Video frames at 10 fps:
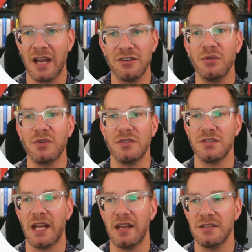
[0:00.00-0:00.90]
don't
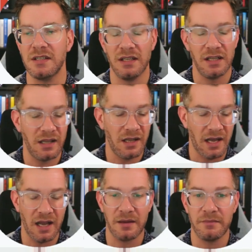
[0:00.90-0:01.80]
understand.
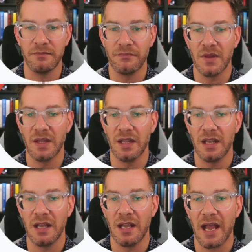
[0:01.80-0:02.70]
Um,
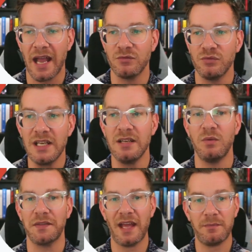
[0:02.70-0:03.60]
and really,
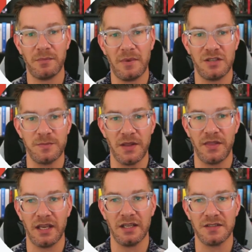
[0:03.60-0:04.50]
what that makes me
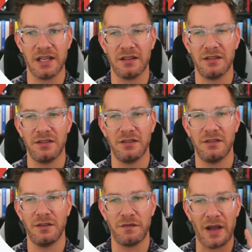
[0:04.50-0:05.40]
think is that
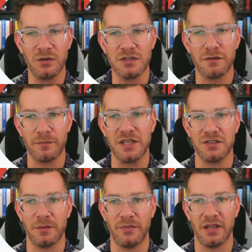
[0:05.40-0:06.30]
the founders have missed
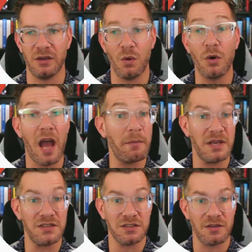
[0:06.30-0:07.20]
something, or I'm
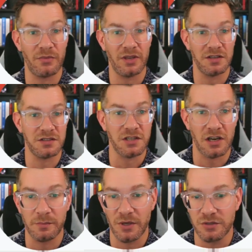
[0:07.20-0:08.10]
missing something. That's
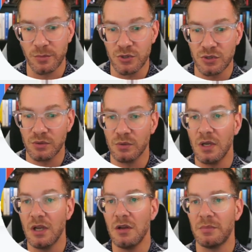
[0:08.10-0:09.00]
entirely possible too.
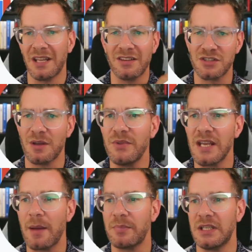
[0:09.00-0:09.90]
But that there's something
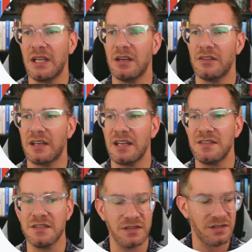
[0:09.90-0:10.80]
happening here that
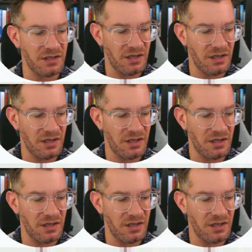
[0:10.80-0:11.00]
isn't